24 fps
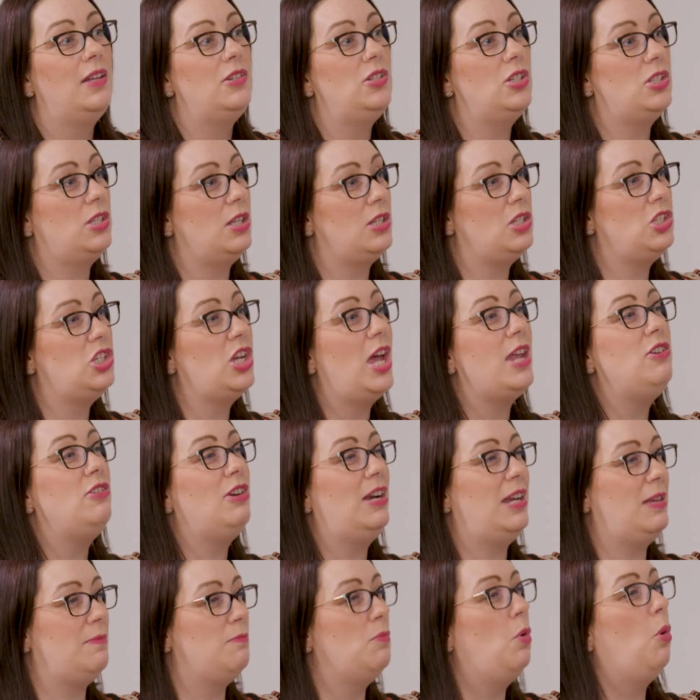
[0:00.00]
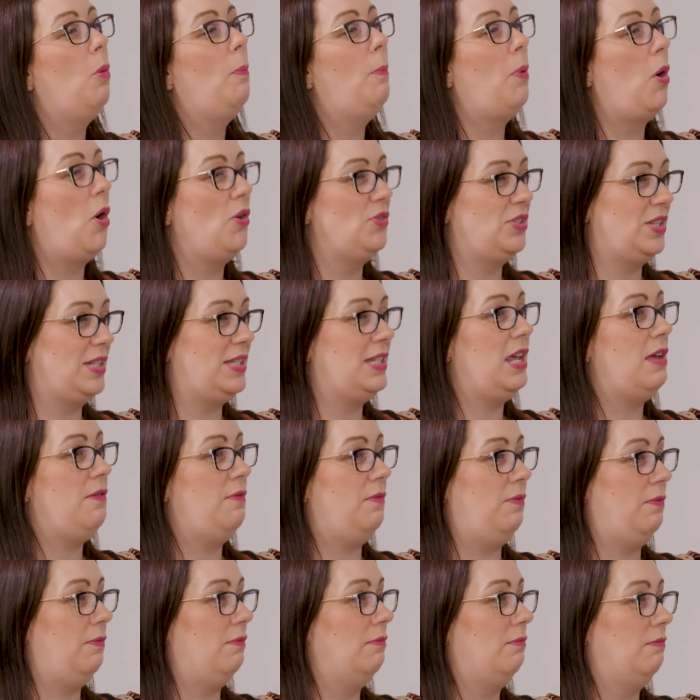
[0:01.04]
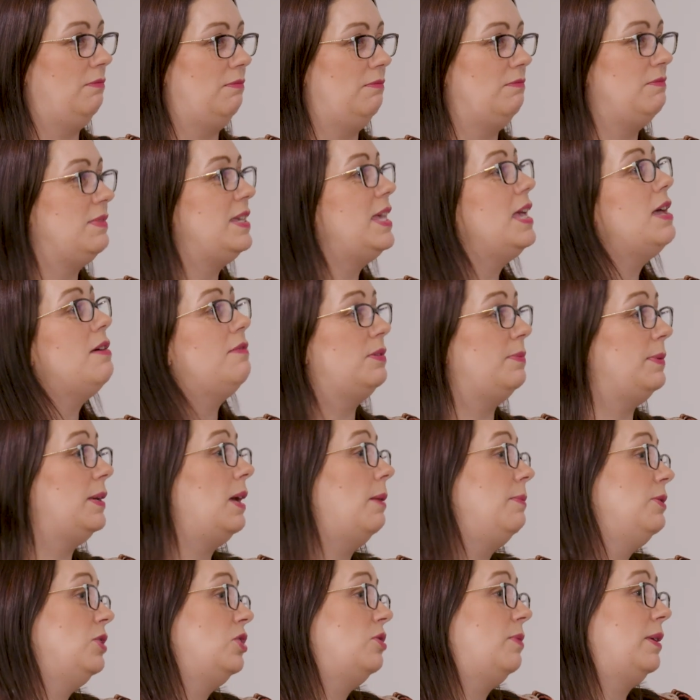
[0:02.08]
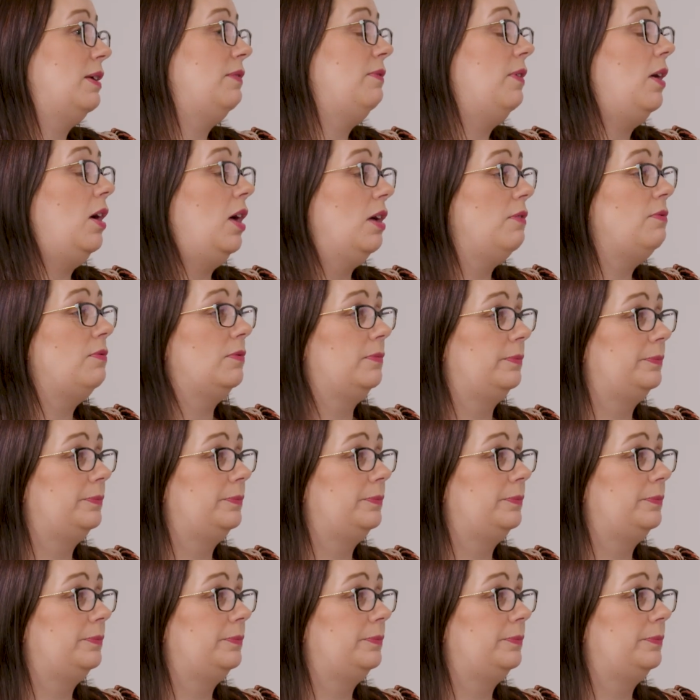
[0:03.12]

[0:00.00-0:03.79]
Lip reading: Just a generally more positive year as we come into 25.